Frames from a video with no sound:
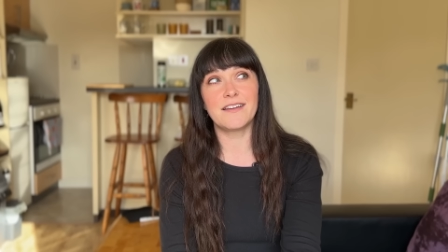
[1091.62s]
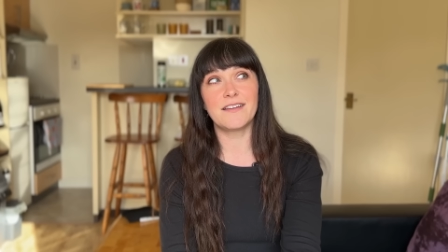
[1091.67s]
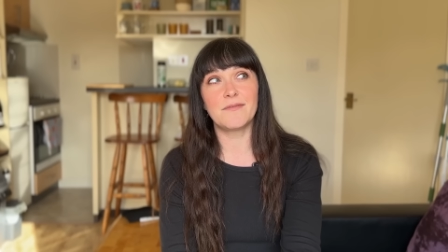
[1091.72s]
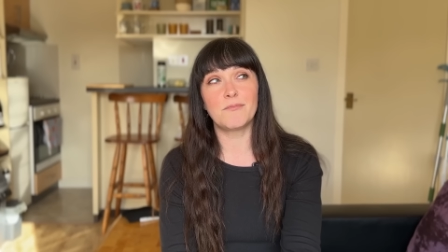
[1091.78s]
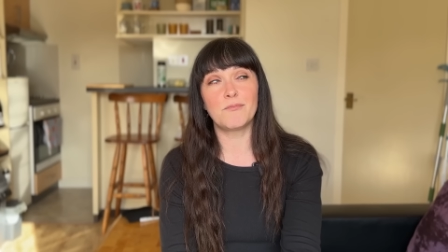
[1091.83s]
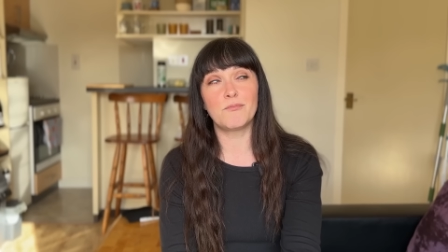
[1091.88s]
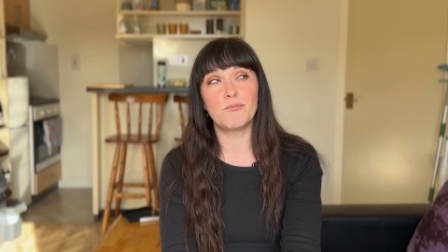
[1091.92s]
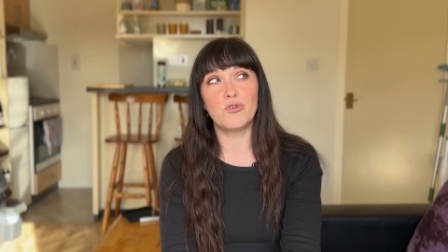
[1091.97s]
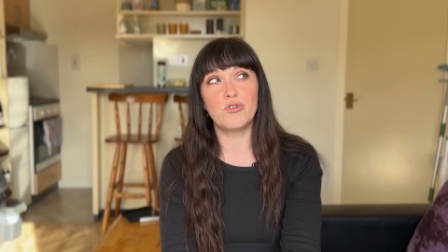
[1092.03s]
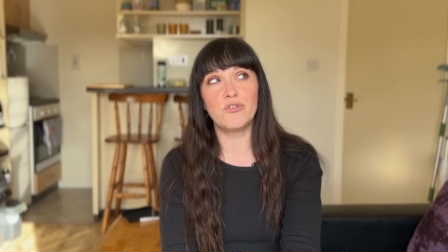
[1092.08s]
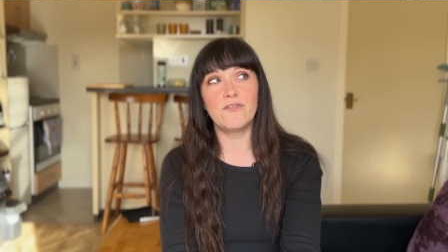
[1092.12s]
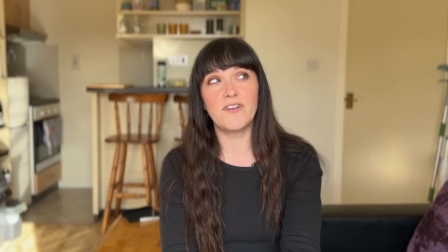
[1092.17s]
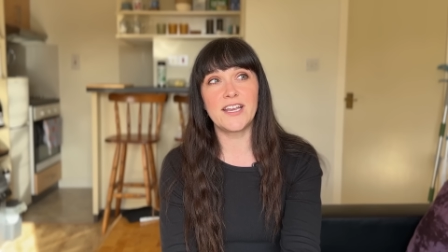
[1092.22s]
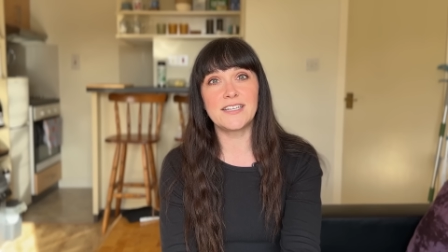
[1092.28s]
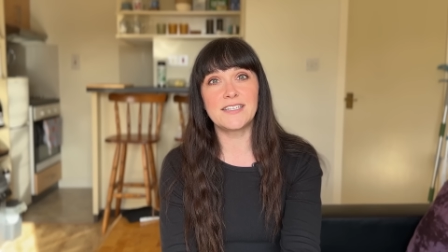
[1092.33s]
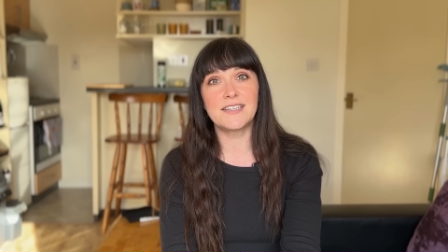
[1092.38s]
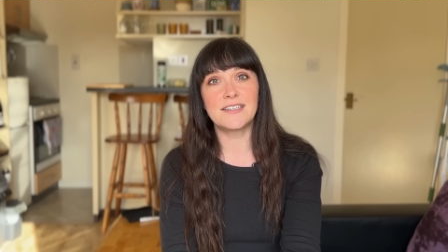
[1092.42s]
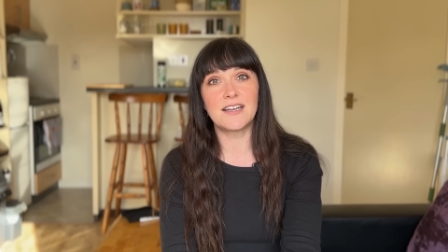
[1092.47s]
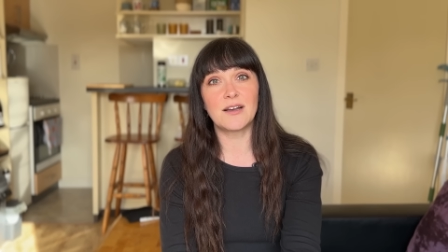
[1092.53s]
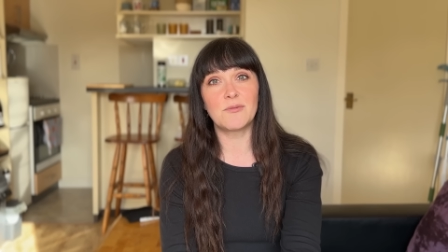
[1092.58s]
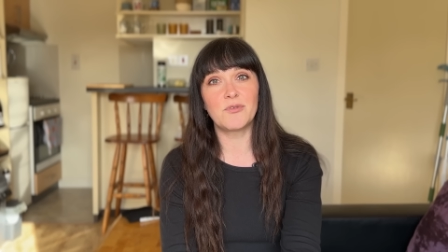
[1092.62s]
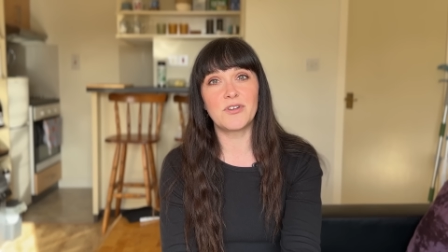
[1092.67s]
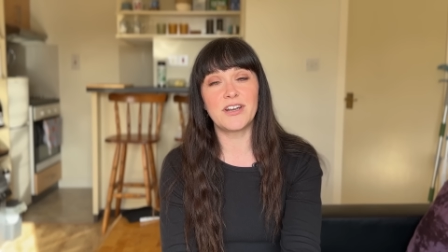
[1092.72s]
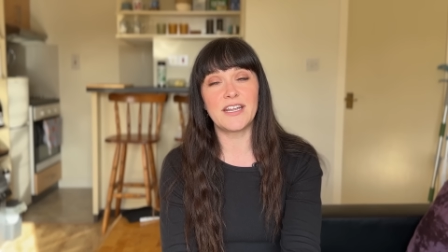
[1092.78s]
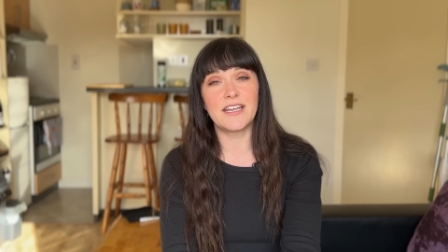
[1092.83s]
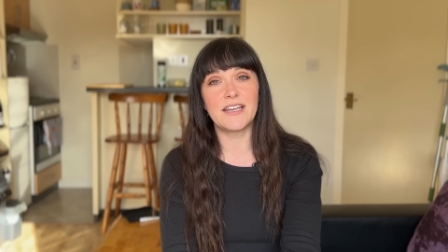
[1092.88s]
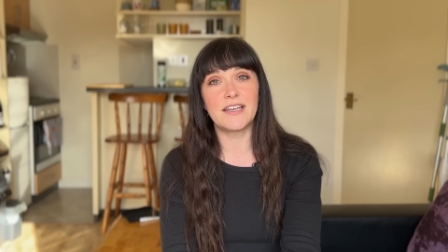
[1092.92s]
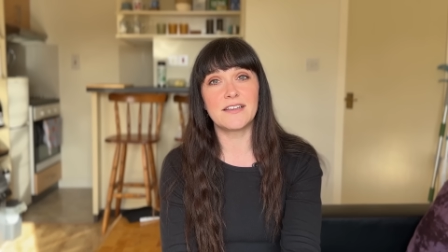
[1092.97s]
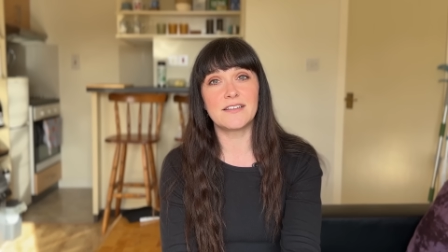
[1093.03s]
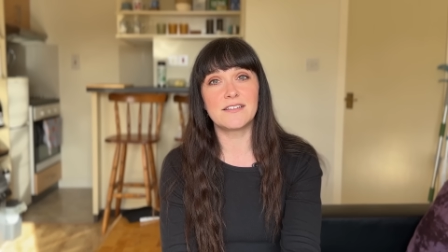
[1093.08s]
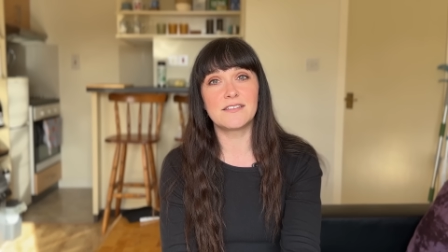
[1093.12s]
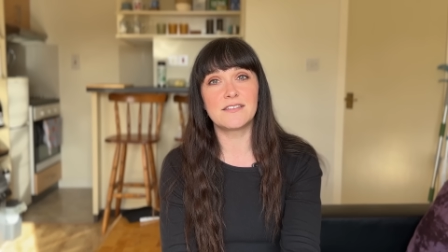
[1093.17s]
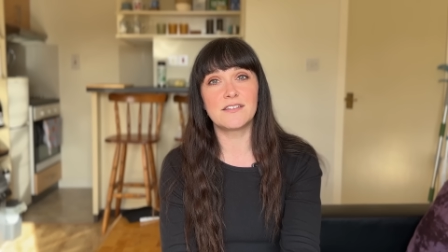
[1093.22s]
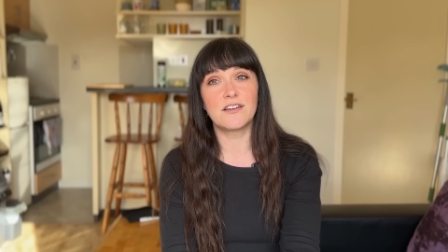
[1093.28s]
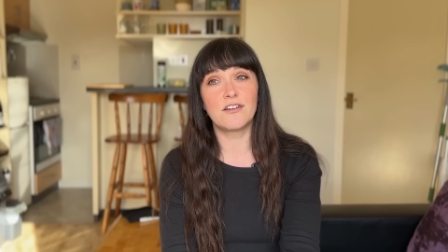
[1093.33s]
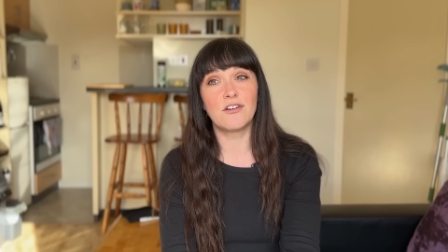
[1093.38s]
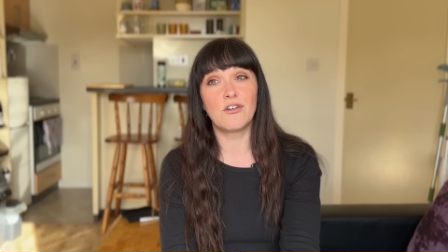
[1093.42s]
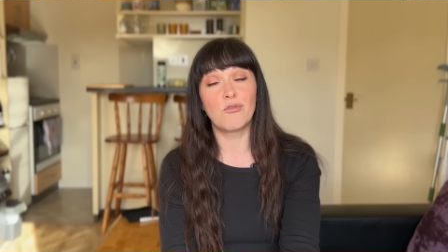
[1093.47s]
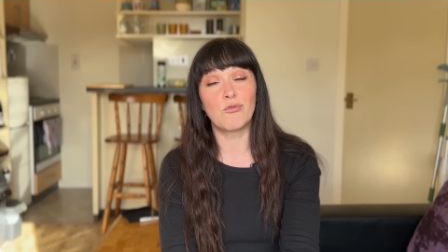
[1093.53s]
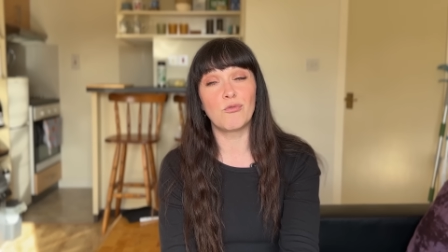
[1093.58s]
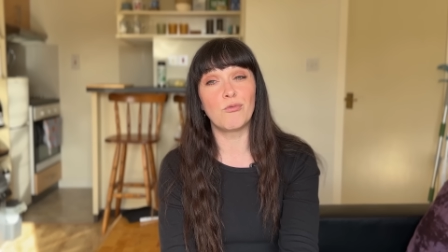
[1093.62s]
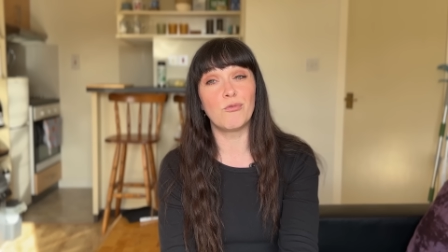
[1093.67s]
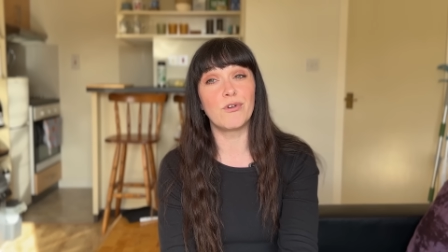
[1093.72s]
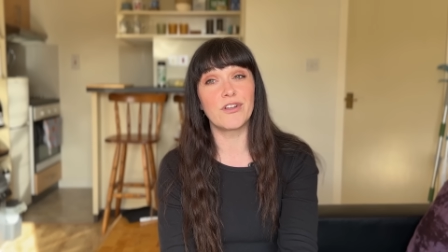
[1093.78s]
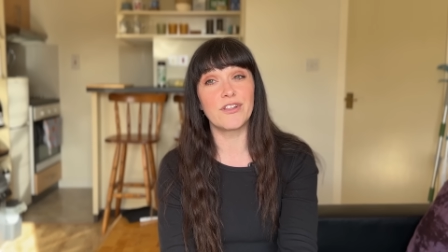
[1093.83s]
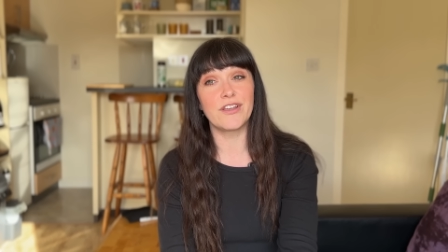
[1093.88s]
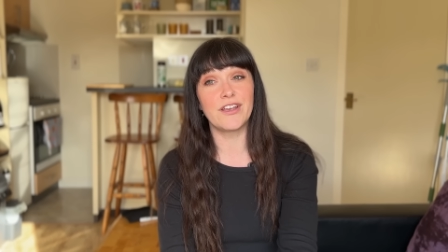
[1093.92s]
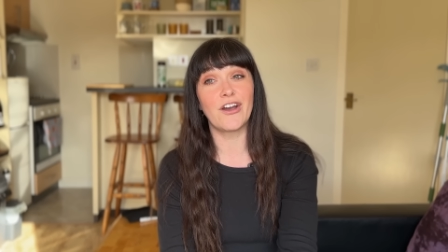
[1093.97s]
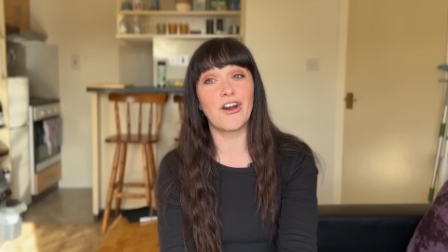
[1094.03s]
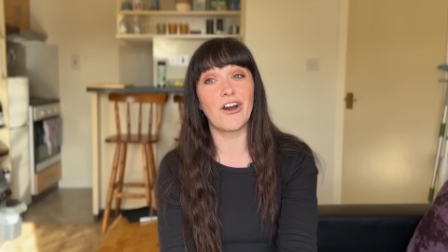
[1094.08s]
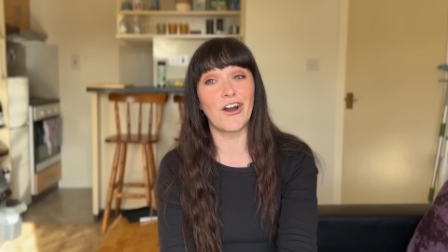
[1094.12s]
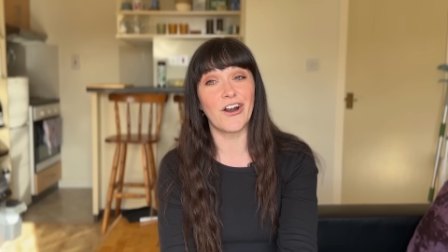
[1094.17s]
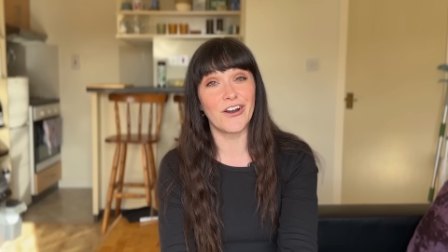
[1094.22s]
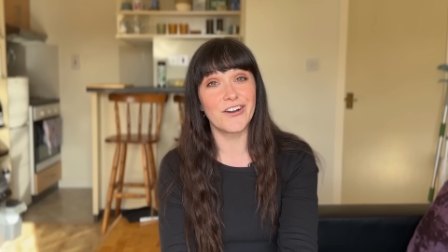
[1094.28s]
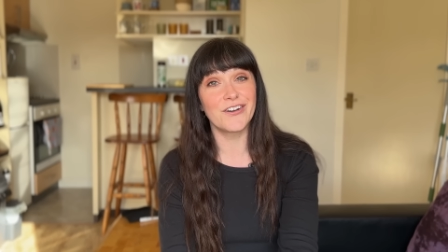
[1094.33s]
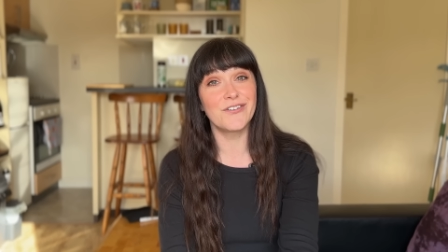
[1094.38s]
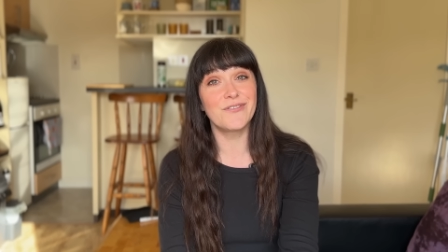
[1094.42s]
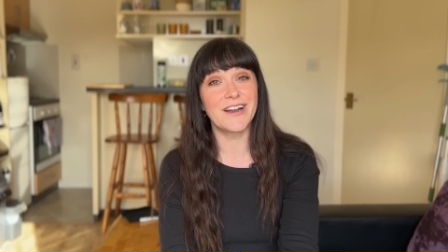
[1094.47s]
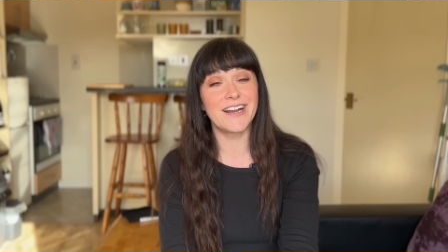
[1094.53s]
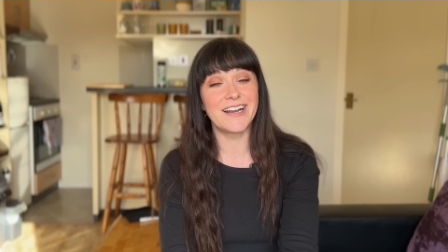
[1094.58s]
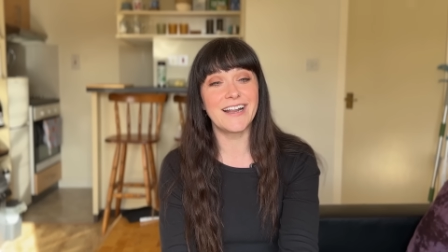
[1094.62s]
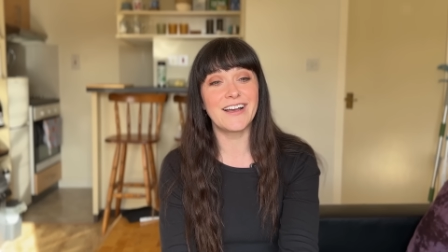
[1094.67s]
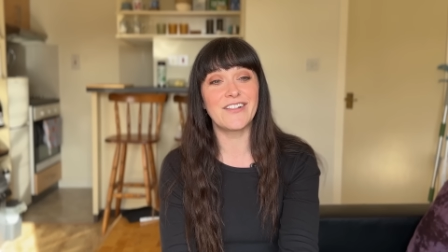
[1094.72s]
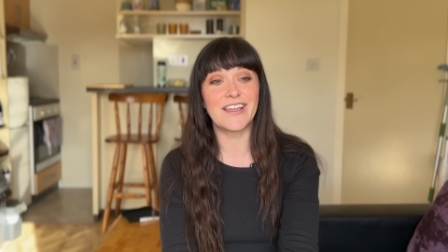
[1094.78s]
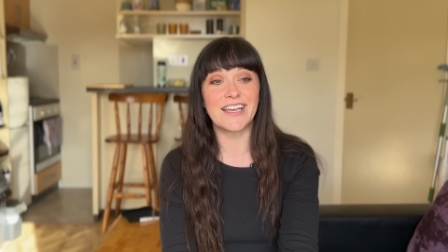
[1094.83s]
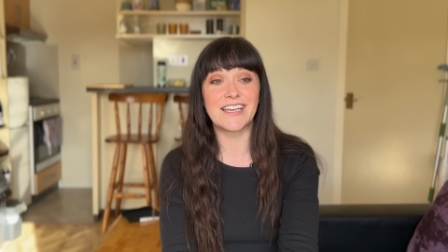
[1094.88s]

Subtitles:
Moving to Dublin is really hard right now.